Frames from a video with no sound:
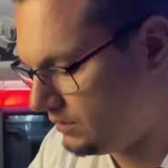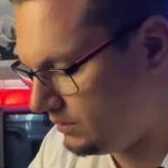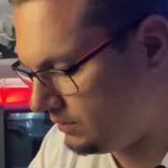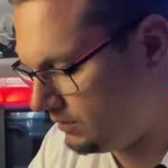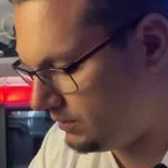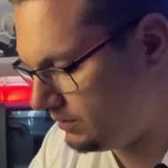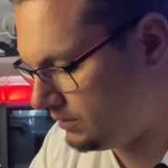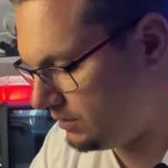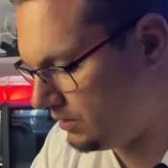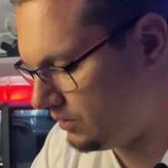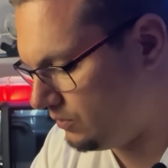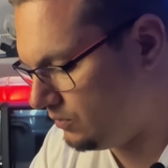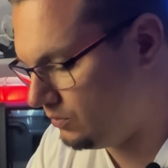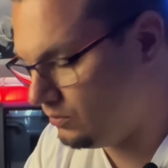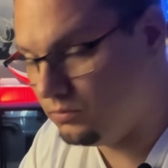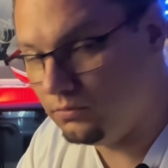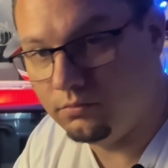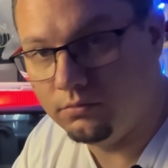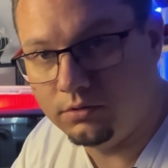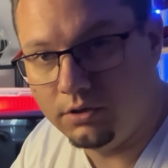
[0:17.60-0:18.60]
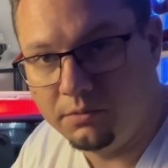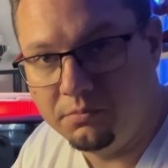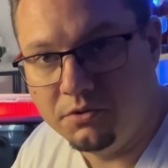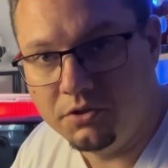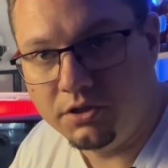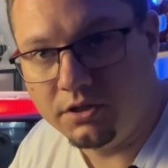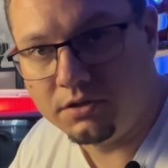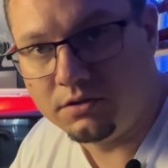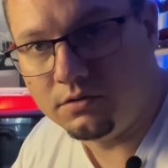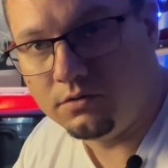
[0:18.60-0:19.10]
So let me
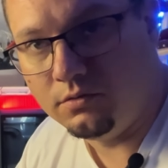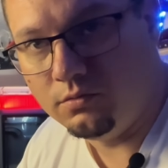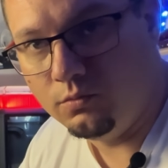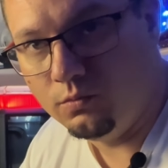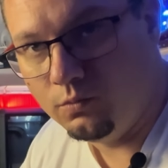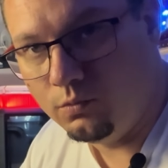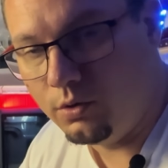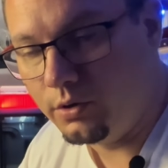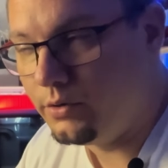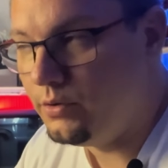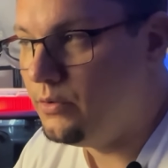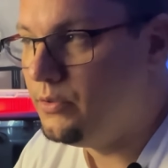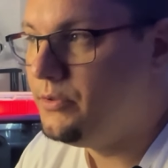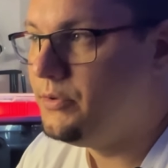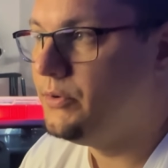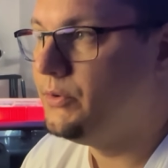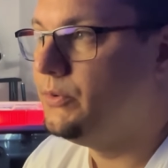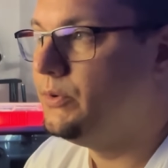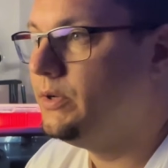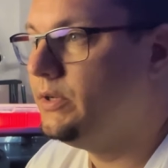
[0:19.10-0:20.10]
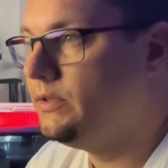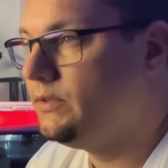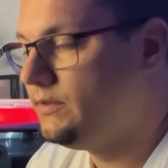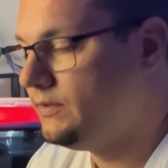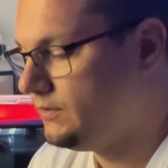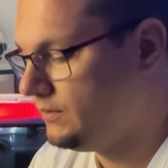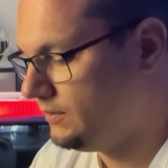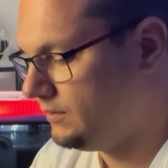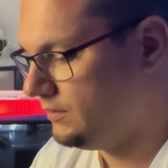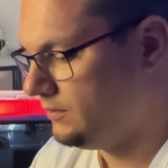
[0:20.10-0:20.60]
just walk you through
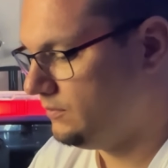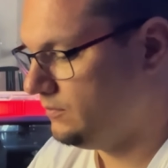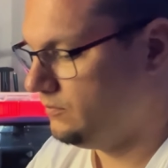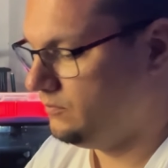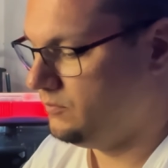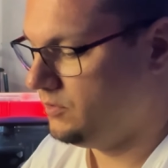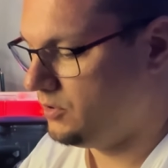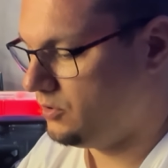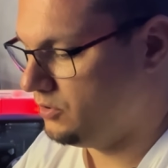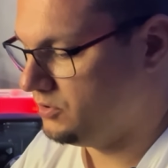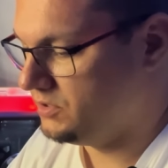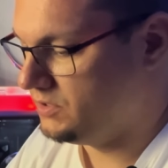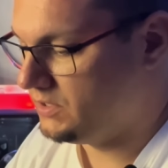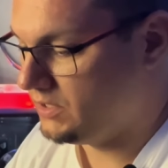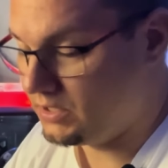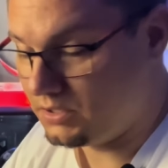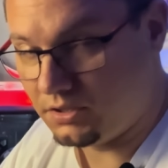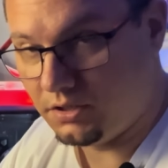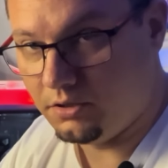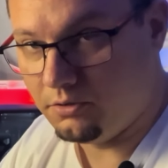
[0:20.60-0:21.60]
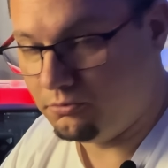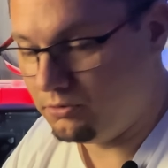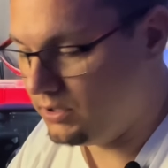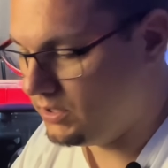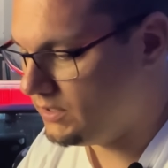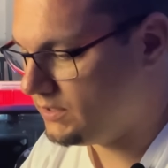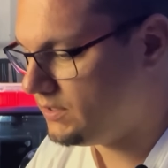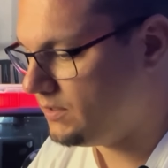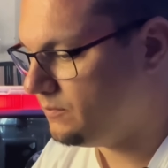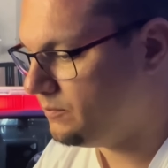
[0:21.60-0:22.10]
it because it's actually
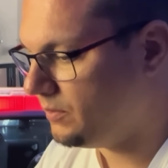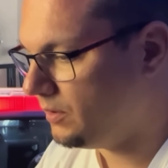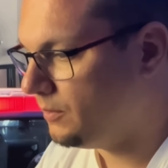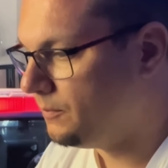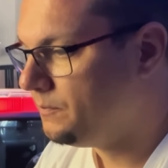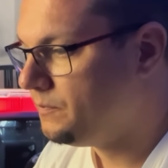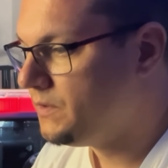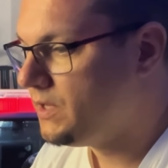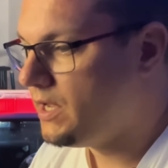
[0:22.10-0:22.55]
really simple.